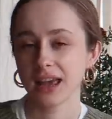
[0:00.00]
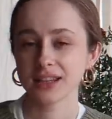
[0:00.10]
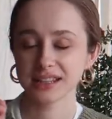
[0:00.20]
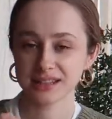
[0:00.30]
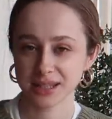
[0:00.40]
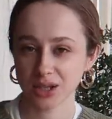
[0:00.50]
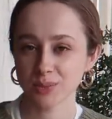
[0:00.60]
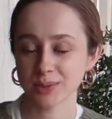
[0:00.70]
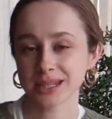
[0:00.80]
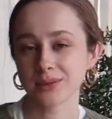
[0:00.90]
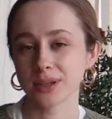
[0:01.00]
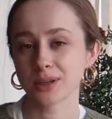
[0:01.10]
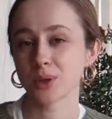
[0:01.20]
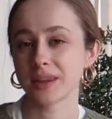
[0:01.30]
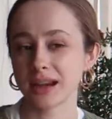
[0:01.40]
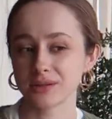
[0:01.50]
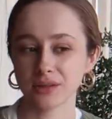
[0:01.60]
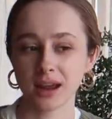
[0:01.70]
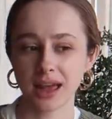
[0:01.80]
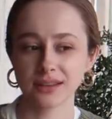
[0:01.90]
He's so specific with
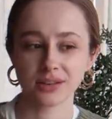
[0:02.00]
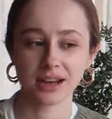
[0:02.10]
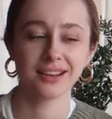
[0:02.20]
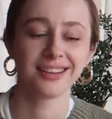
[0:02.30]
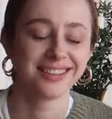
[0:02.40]
addresses.